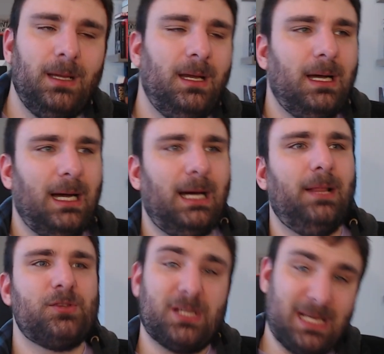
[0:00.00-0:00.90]

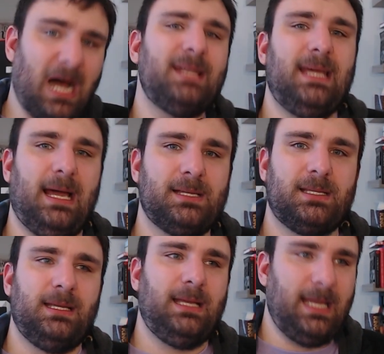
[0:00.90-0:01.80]
There's a
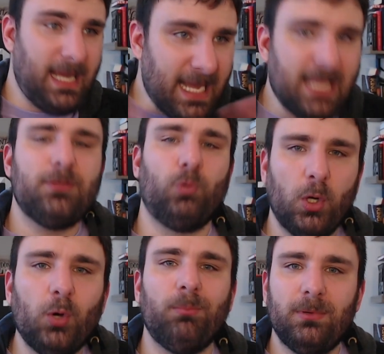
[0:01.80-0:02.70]
context in the
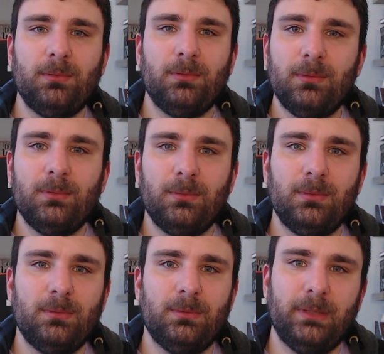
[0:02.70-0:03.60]
room.
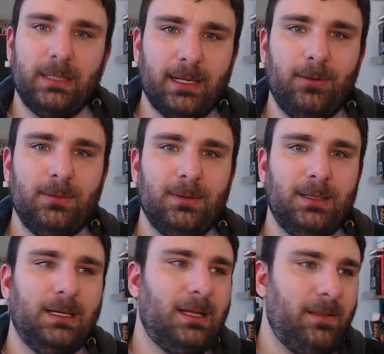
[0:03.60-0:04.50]
You know,
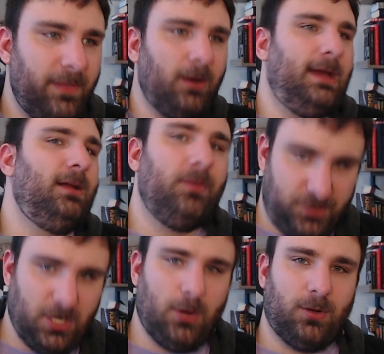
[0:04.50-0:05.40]
they're in on the
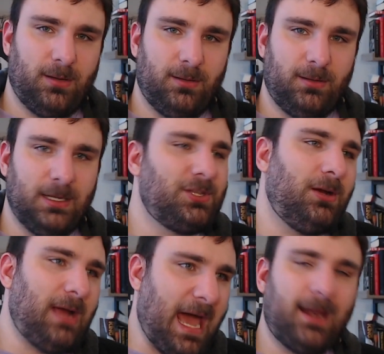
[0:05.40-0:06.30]
joke because
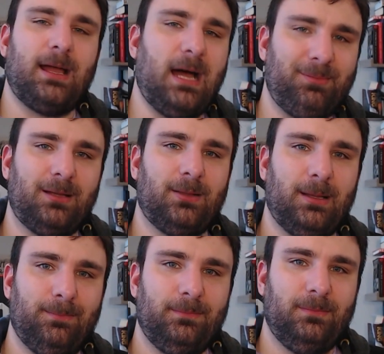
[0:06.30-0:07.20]
they're at a comedy
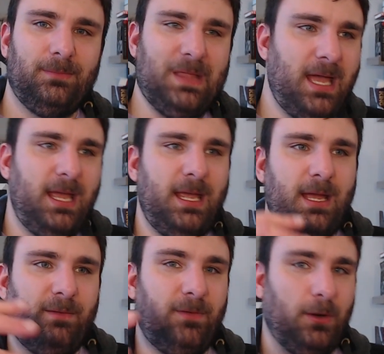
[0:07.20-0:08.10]
club. They
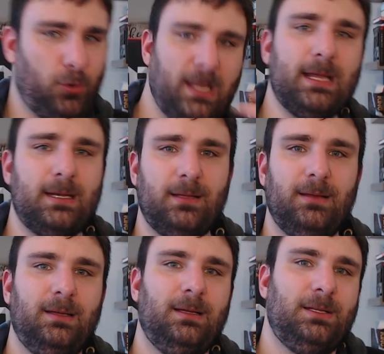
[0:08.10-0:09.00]
have agreed
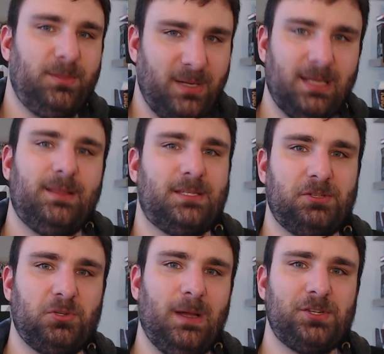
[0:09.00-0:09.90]
to be in this
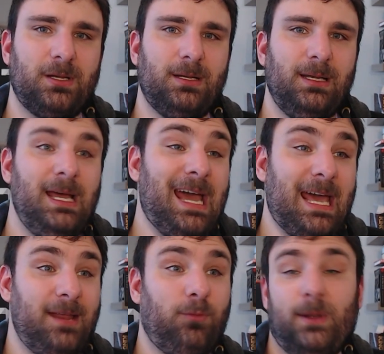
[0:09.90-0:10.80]
situation.
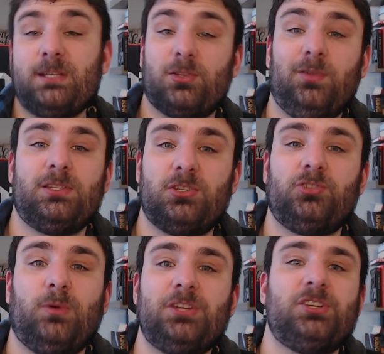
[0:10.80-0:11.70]
And if once they're in this
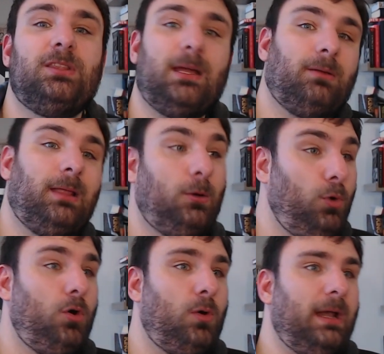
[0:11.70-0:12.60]
situation, they are like,
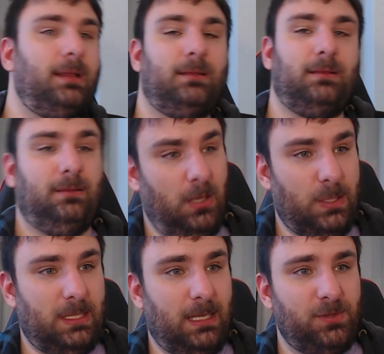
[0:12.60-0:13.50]
whoa, I didn't know
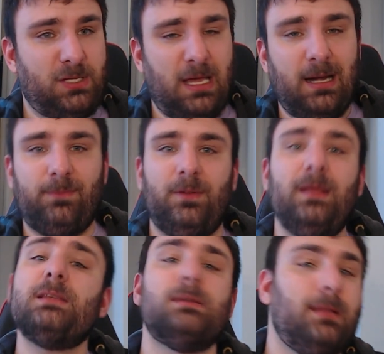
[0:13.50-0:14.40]
that I was signing up for
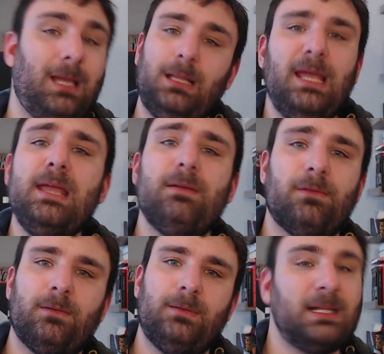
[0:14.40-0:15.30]
this. They can
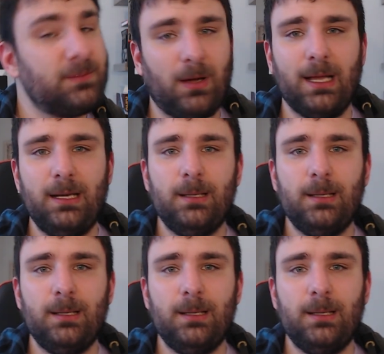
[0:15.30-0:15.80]
leave. That's fine.